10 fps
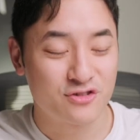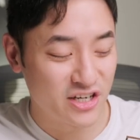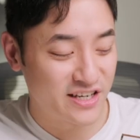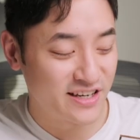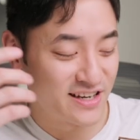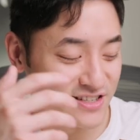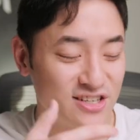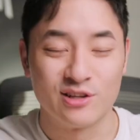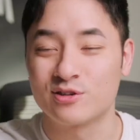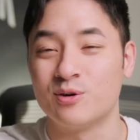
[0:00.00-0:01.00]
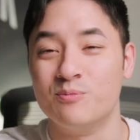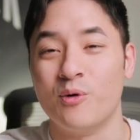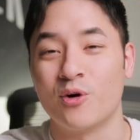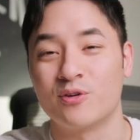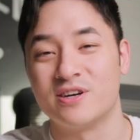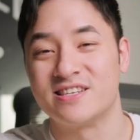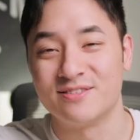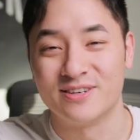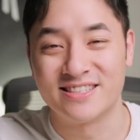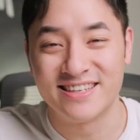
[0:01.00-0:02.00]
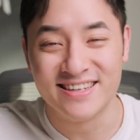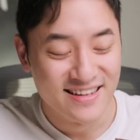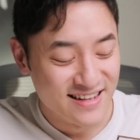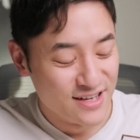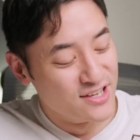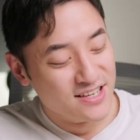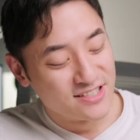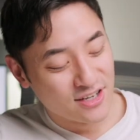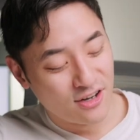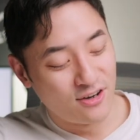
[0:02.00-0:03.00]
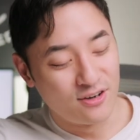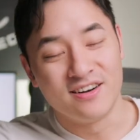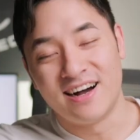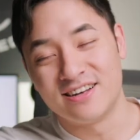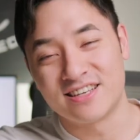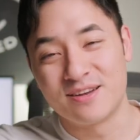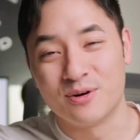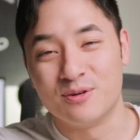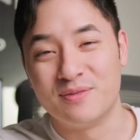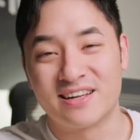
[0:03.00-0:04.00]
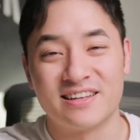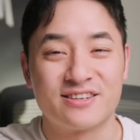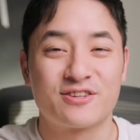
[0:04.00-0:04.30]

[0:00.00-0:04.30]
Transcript: drinking and she looked so bored when she wasn't. So I was able to make like a